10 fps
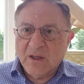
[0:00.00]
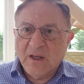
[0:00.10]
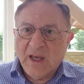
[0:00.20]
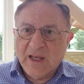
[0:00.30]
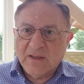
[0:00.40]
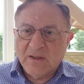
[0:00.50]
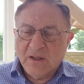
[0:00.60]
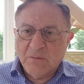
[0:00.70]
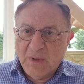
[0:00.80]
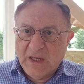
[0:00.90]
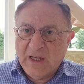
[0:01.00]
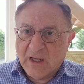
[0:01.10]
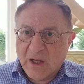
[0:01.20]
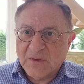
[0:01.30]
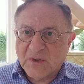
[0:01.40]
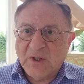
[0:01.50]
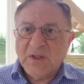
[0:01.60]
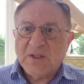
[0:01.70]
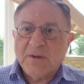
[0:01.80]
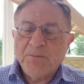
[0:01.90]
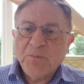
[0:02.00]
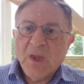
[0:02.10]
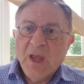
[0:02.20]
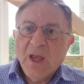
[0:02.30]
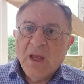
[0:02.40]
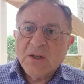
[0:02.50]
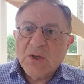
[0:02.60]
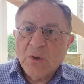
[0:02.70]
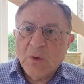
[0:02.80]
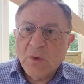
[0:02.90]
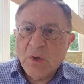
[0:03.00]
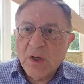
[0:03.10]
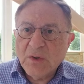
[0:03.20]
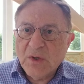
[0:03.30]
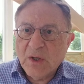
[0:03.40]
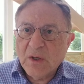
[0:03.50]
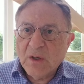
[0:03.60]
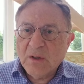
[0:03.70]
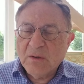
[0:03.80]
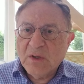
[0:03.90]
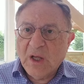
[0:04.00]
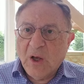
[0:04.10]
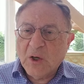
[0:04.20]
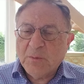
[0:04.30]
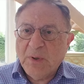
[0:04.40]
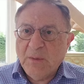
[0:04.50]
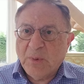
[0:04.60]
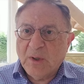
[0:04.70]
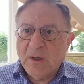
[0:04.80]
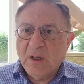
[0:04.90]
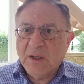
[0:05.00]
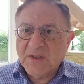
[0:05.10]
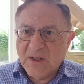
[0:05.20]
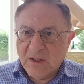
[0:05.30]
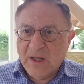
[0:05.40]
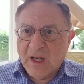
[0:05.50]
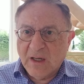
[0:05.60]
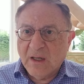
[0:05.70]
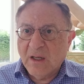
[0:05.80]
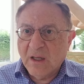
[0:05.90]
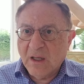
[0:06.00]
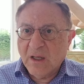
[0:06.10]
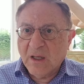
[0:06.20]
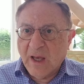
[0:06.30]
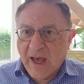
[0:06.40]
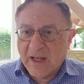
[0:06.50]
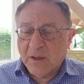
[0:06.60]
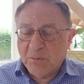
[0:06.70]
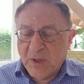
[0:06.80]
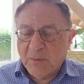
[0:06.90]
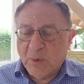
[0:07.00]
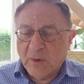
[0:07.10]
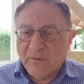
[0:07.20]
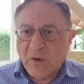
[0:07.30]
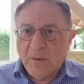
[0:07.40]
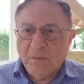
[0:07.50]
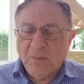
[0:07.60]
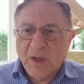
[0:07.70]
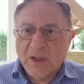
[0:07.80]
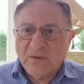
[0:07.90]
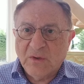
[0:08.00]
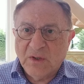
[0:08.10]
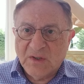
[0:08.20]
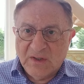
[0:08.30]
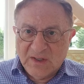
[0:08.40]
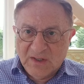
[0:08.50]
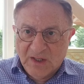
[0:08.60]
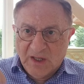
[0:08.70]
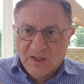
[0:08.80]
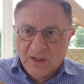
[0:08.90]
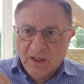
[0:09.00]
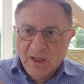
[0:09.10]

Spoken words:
and many countries. So there are people, Syrian Arab people from a